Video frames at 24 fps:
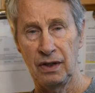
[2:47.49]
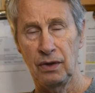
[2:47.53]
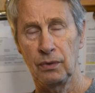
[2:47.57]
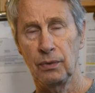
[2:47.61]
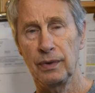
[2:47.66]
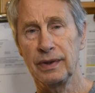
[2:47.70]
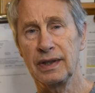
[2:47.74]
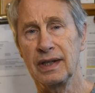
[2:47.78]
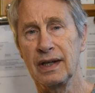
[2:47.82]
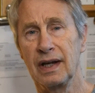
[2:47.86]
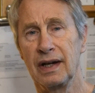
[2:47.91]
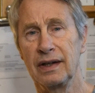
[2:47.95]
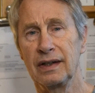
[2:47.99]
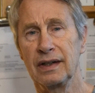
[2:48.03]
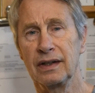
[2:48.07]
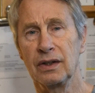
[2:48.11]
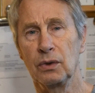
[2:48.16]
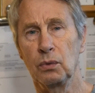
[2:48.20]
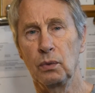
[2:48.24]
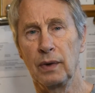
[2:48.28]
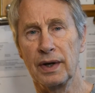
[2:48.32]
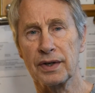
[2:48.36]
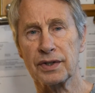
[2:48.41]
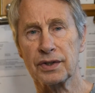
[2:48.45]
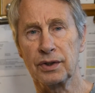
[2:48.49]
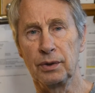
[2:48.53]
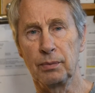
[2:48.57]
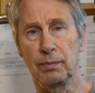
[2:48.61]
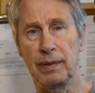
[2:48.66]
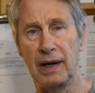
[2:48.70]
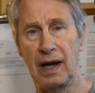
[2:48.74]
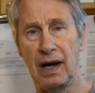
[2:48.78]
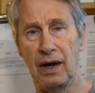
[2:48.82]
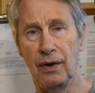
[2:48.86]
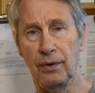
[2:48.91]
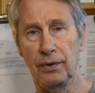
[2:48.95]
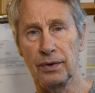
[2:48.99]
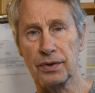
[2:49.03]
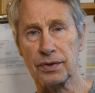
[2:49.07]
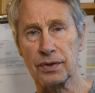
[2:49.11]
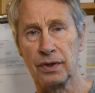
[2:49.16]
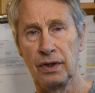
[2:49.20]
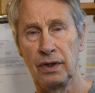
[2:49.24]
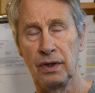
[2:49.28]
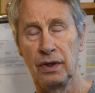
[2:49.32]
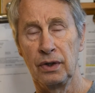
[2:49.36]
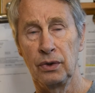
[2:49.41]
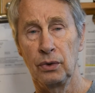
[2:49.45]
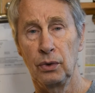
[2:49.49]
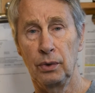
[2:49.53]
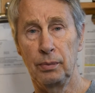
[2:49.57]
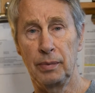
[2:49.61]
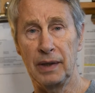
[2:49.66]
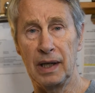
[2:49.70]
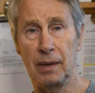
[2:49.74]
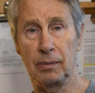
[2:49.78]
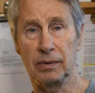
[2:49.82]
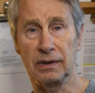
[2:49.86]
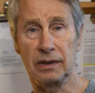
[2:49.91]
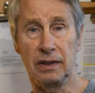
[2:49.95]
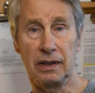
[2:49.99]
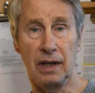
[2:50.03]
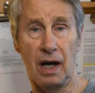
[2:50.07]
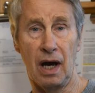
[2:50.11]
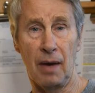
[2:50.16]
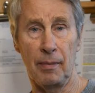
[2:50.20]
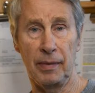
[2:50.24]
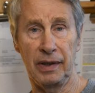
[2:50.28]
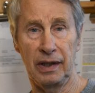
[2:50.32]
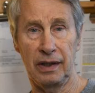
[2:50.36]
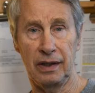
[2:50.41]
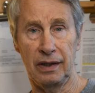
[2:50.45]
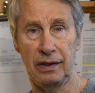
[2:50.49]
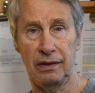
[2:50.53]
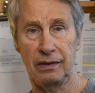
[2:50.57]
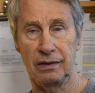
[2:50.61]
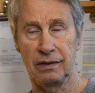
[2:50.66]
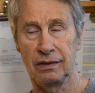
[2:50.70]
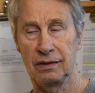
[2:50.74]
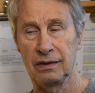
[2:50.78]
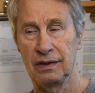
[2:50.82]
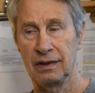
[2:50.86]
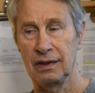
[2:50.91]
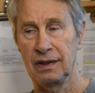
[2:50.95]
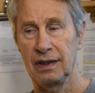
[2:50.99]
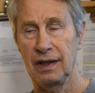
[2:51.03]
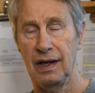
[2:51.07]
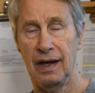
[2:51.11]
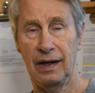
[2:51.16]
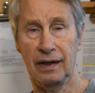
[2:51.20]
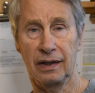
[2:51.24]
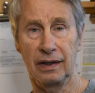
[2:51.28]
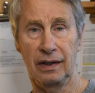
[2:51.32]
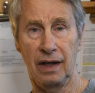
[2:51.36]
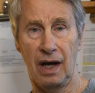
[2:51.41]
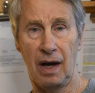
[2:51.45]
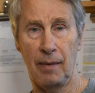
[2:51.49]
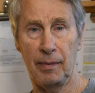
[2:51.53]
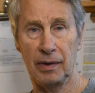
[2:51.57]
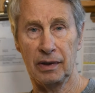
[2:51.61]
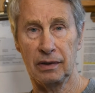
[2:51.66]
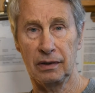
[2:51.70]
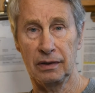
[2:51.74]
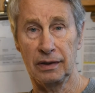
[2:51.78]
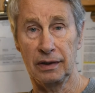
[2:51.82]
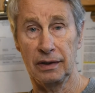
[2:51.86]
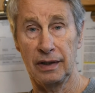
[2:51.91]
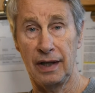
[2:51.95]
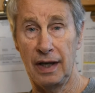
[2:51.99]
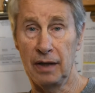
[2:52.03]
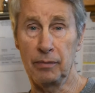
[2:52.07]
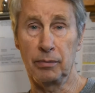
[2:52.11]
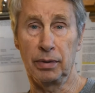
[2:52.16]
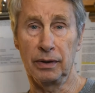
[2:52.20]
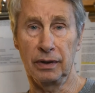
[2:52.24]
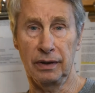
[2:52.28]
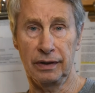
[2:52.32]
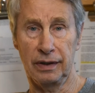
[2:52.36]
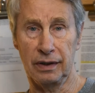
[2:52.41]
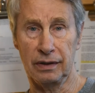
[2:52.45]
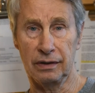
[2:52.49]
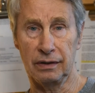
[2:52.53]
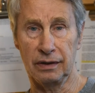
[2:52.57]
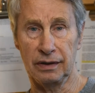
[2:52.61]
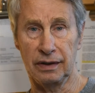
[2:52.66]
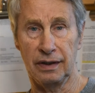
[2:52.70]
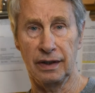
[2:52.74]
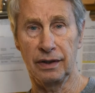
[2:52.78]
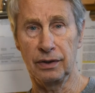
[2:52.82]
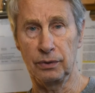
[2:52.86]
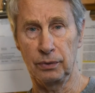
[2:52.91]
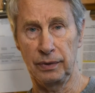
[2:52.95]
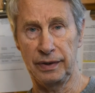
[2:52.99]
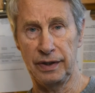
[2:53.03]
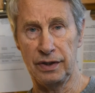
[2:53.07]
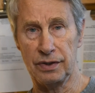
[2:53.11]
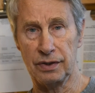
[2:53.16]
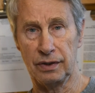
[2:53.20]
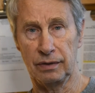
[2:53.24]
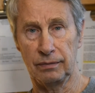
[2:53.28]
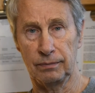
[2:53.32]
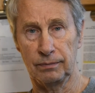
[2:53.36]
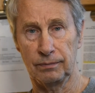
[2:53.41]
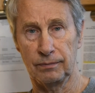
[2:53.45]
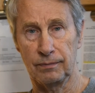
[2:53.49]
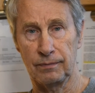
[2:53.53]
with the idea that Western powers would be able to dominate economically and politically in the region,